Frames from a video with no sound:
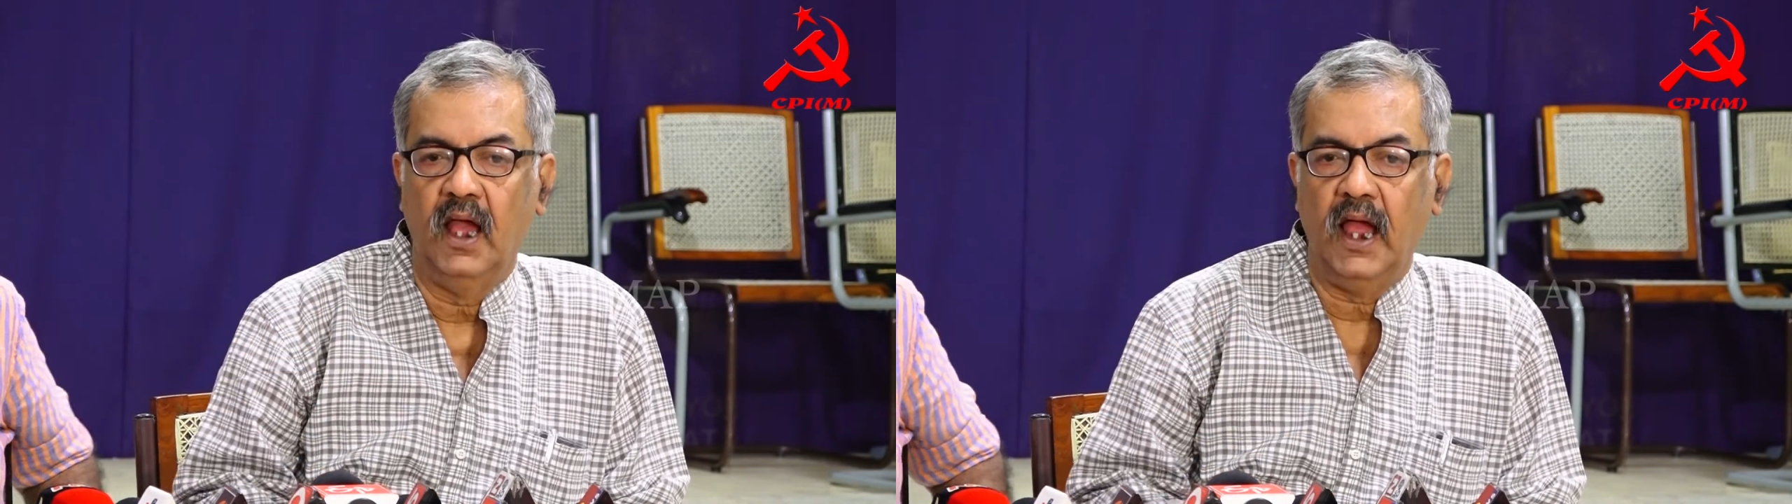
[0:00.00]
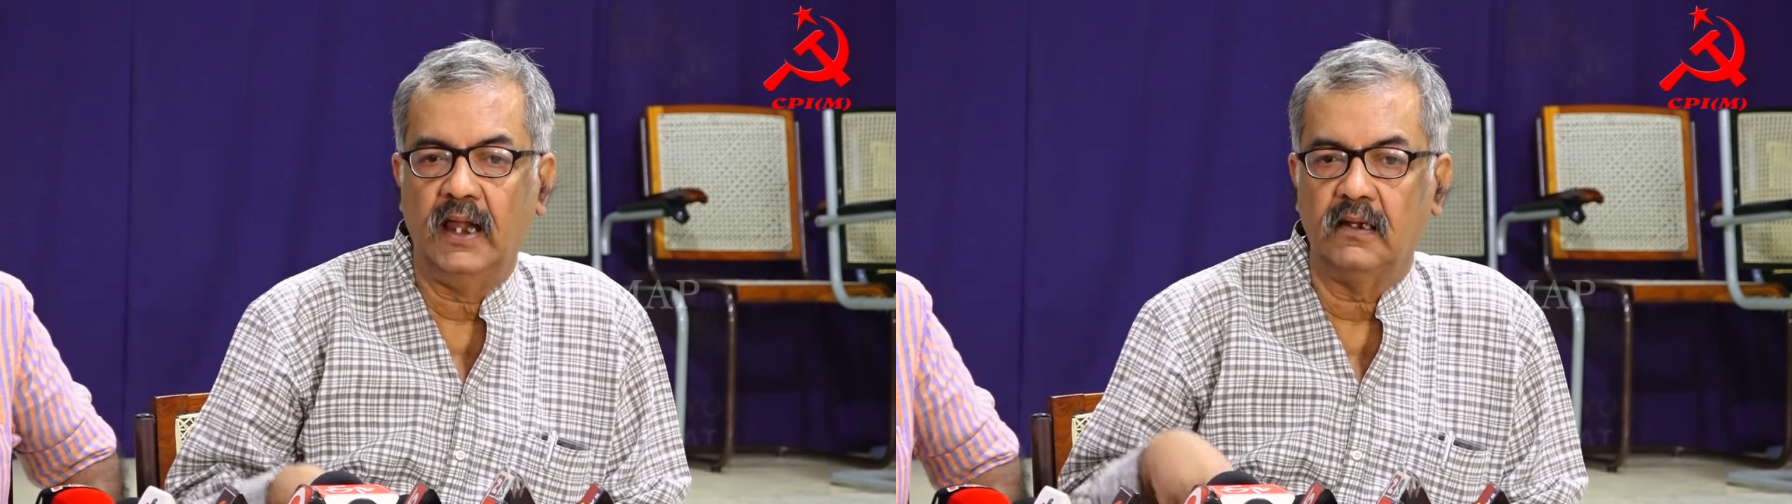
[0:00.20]

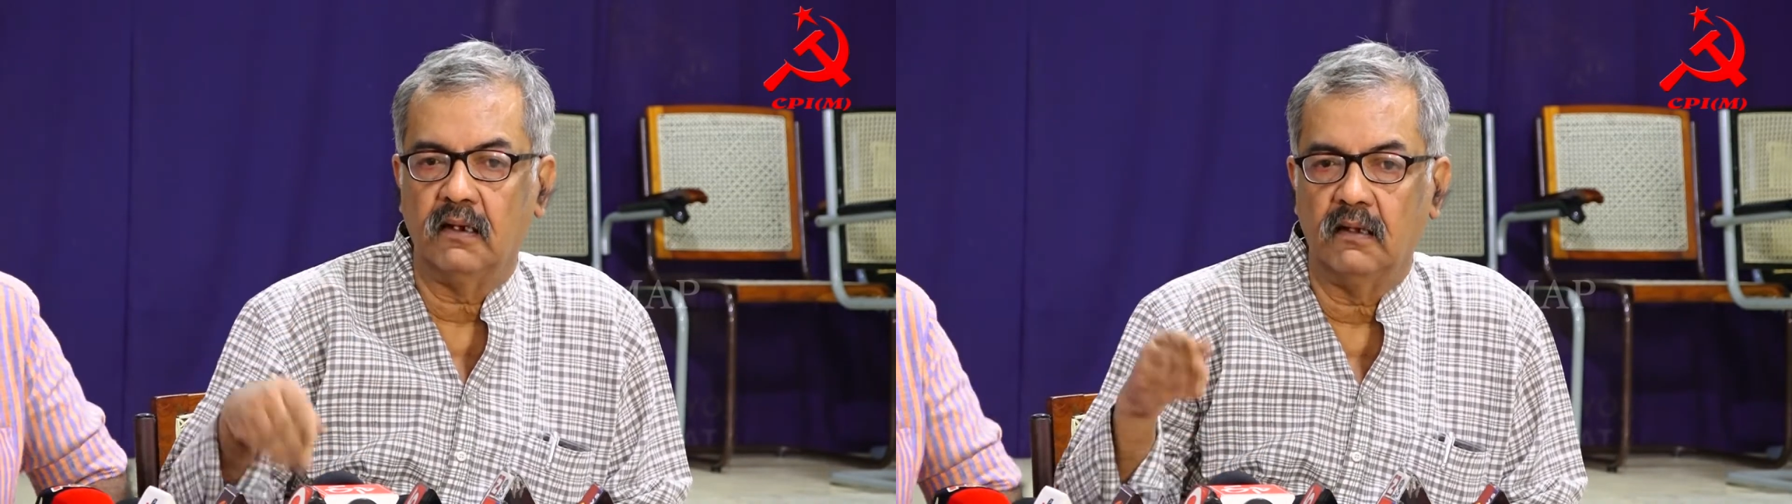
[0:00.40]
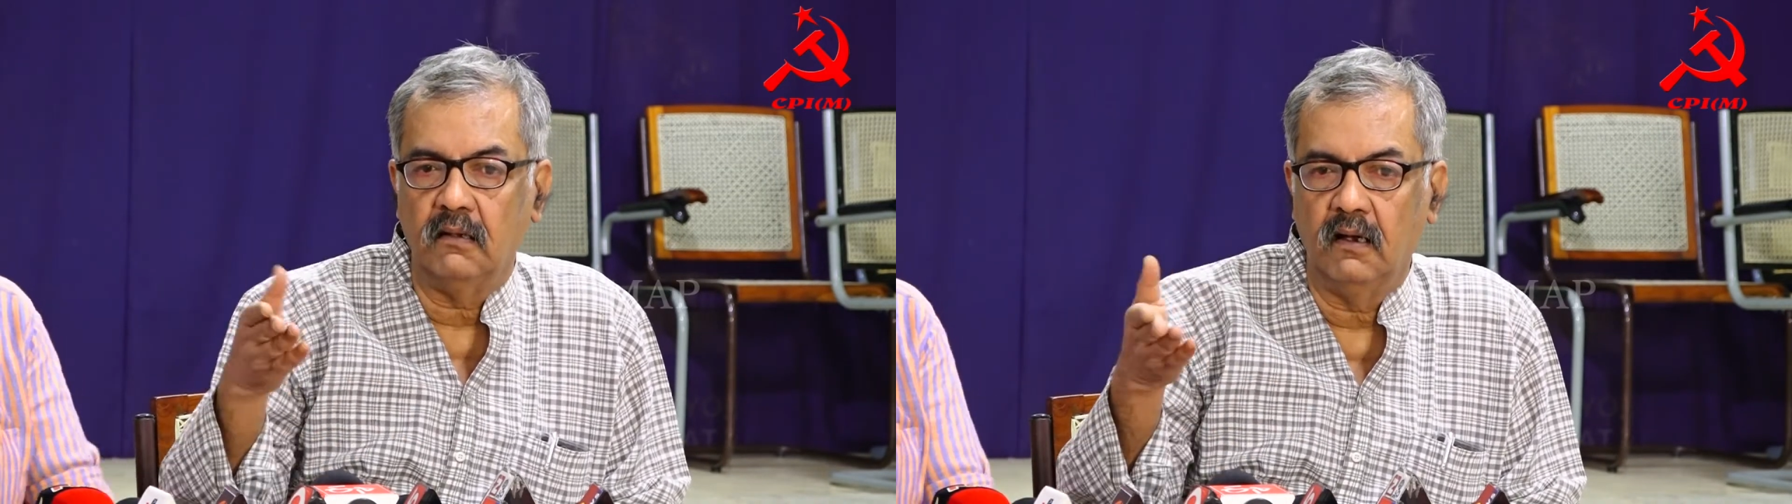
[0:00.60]
and
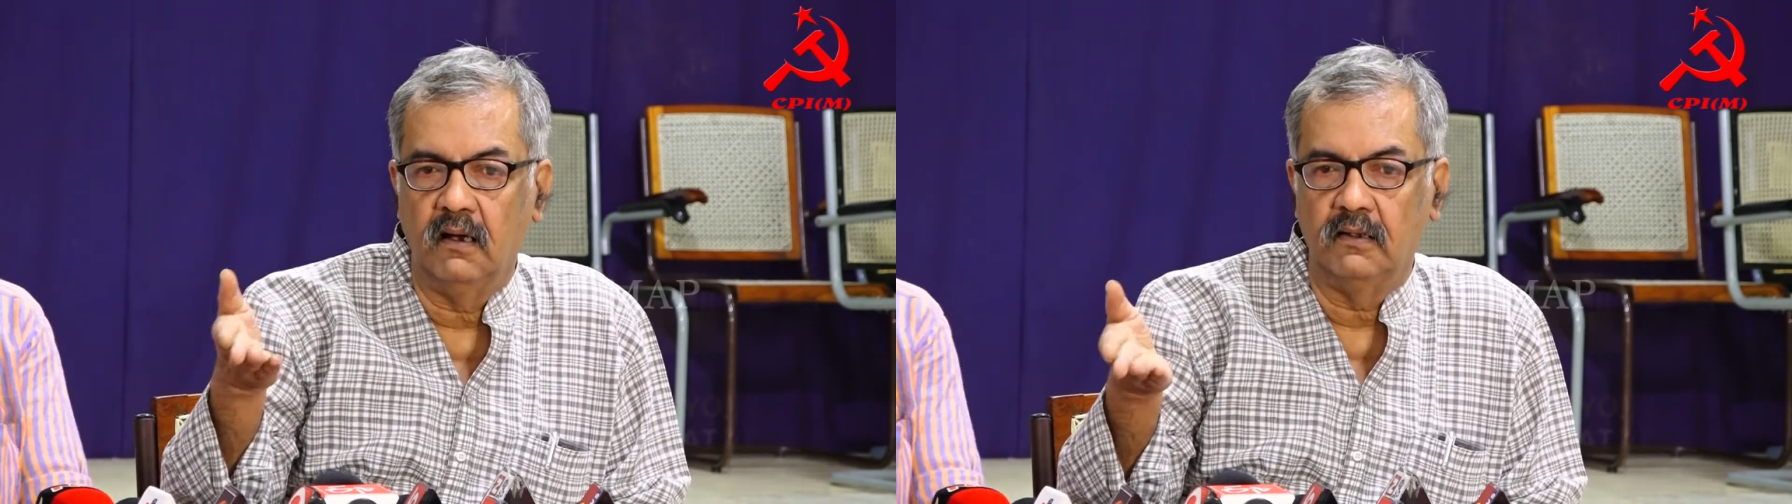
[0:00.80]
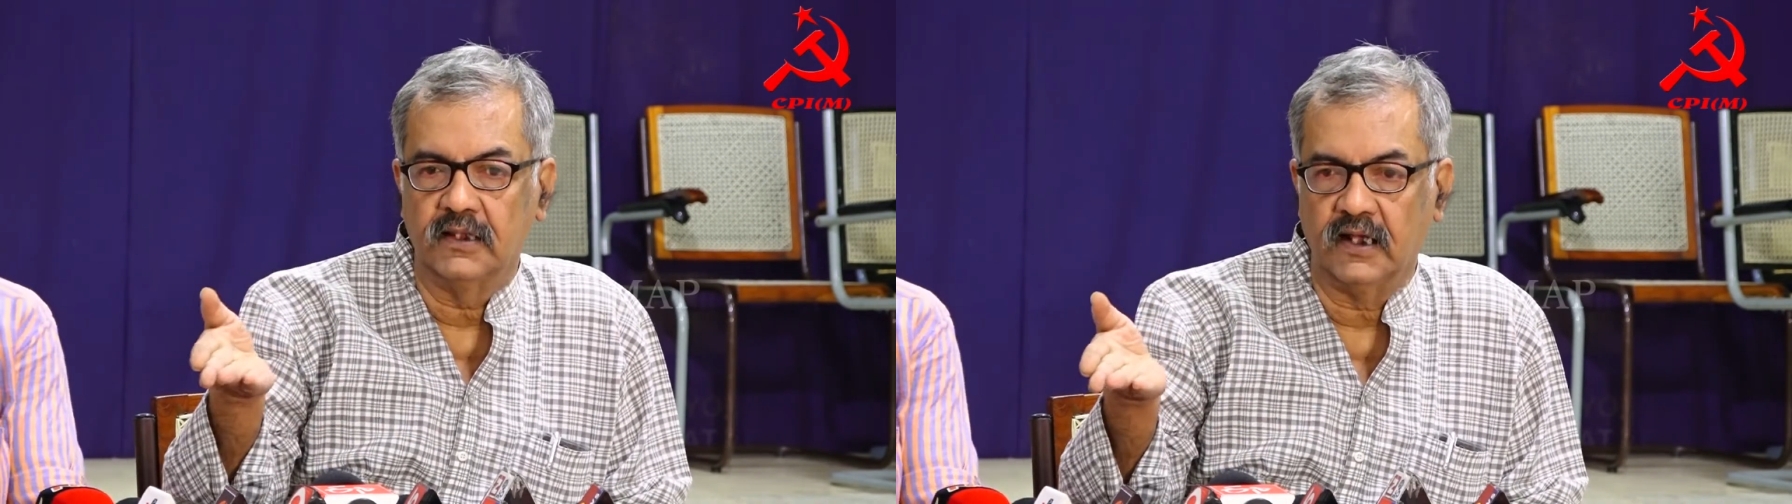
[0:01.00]

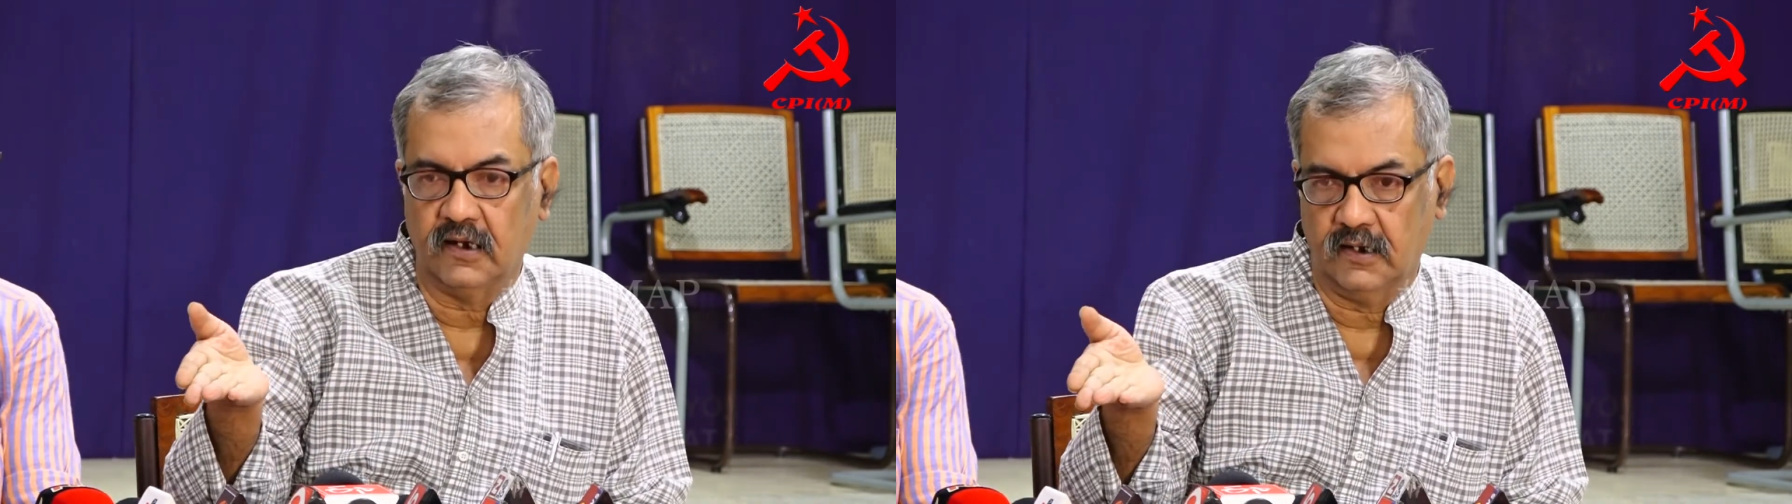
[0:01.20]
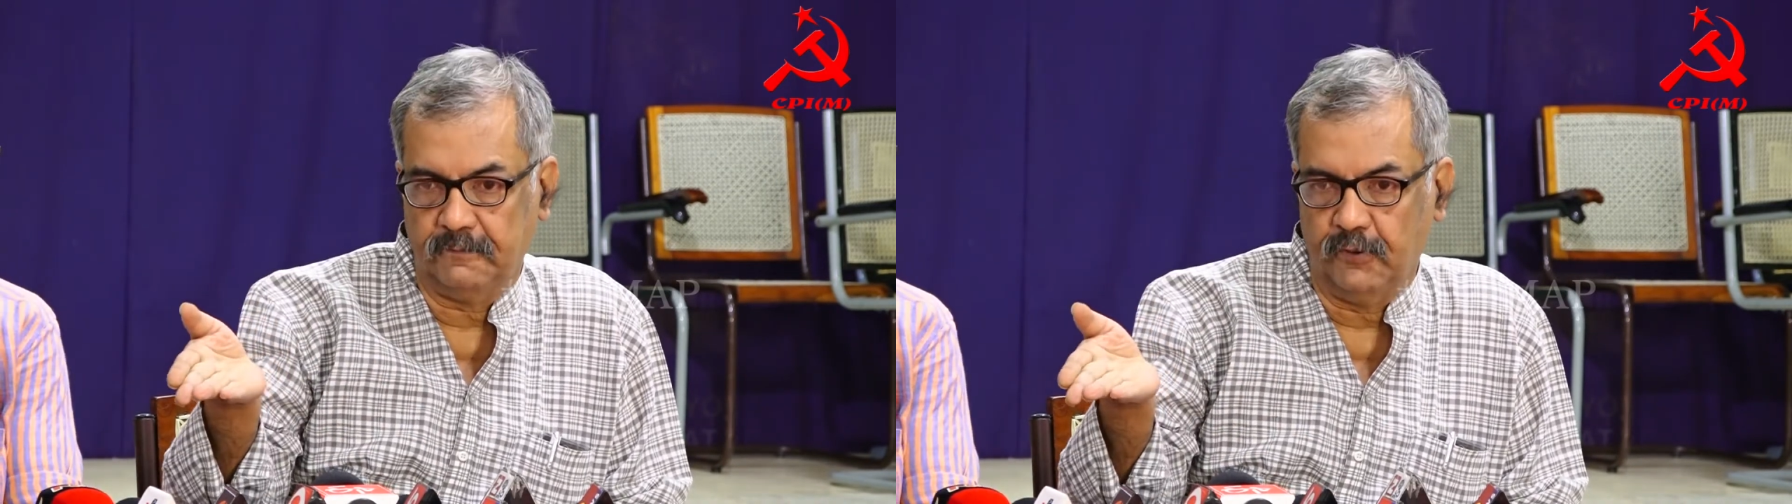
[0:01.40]
there
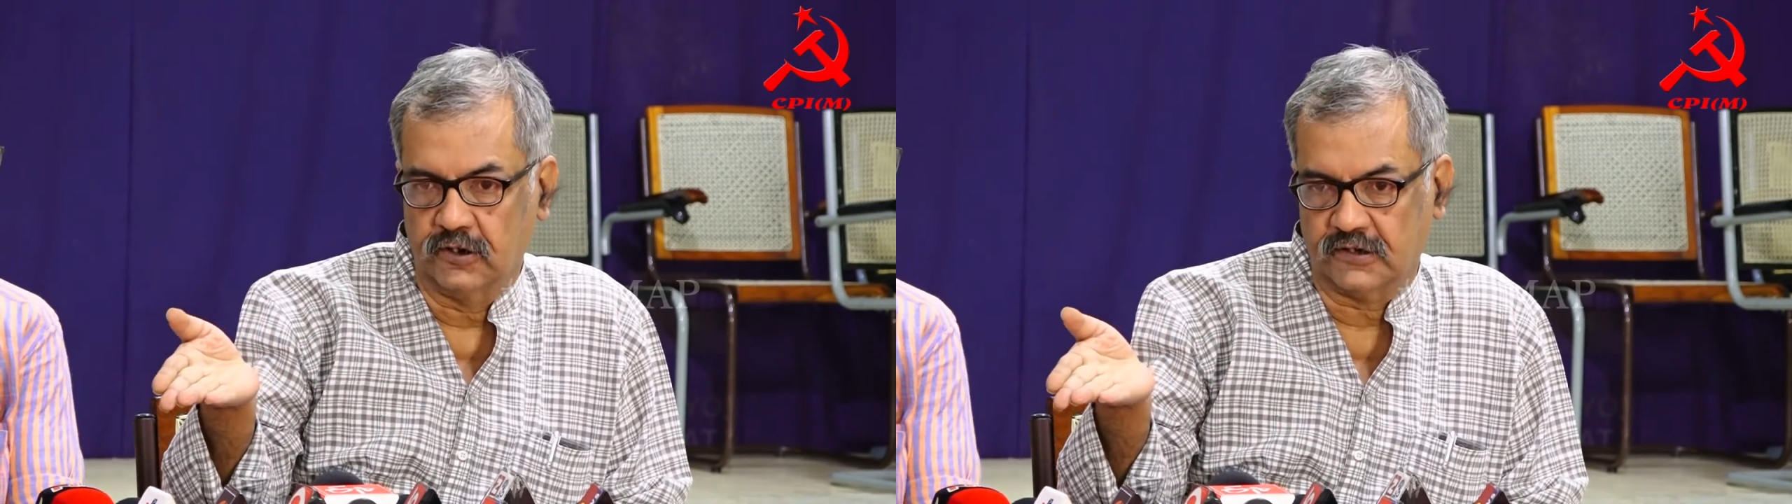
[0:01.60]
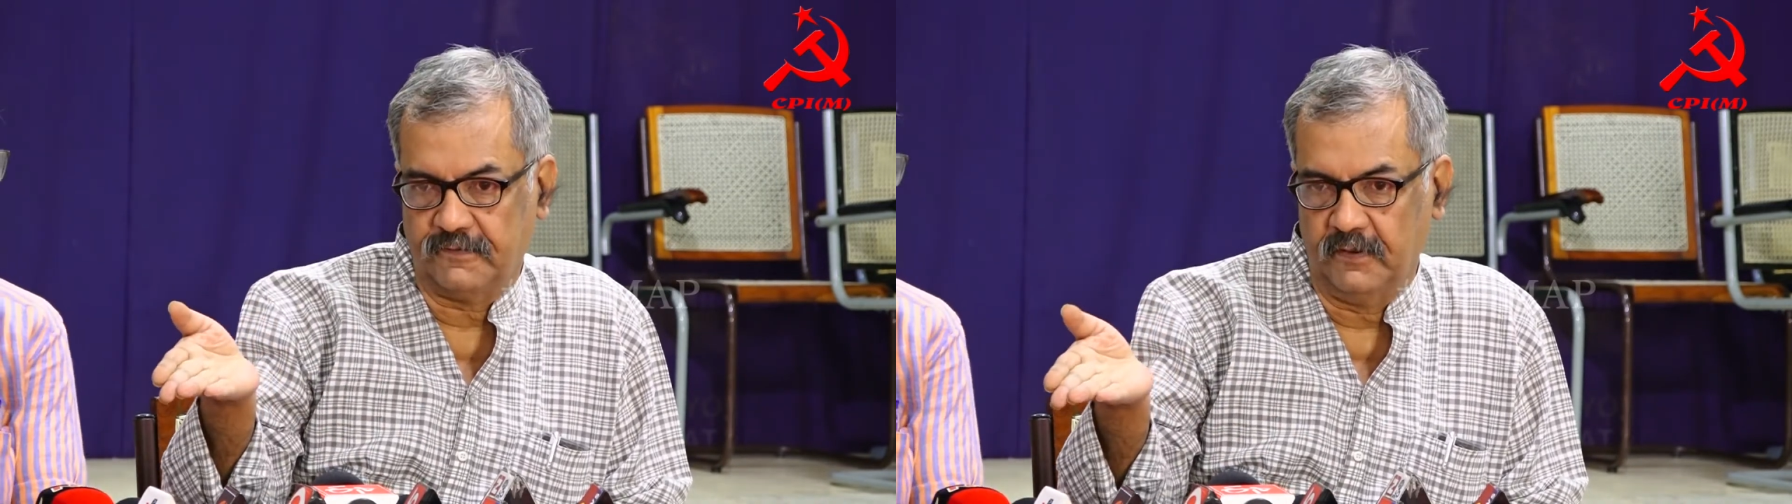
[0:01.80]
are
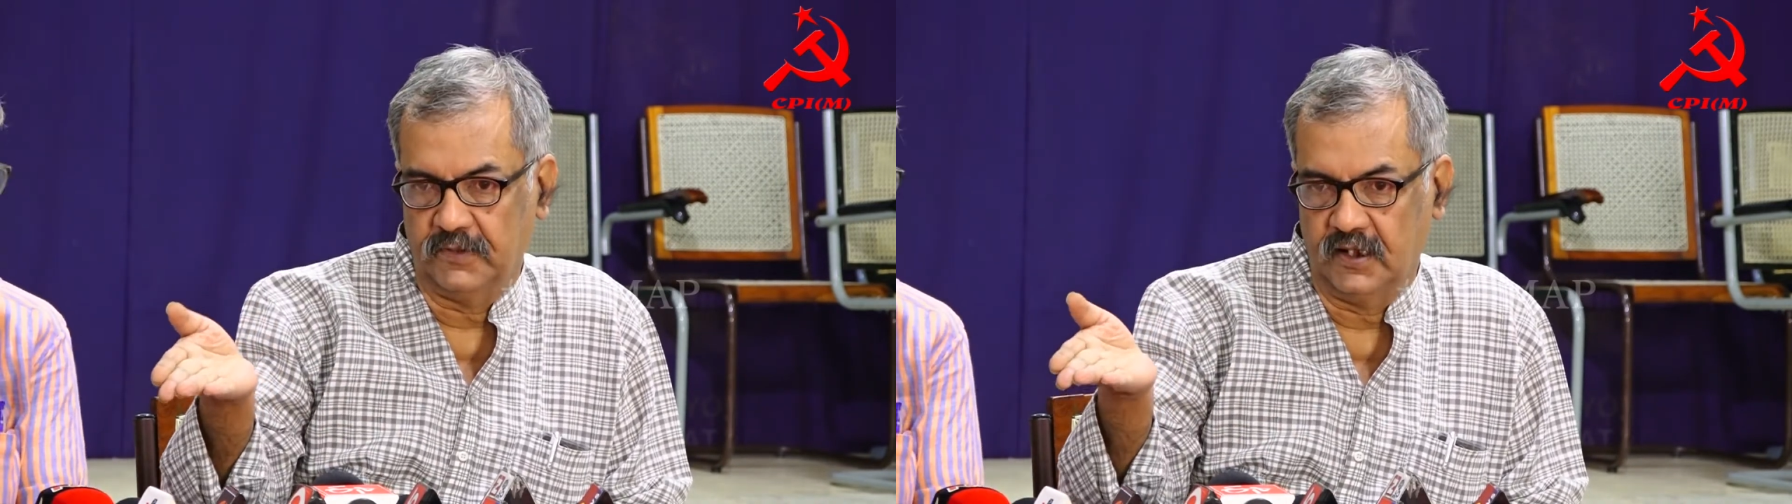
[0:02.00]
reports from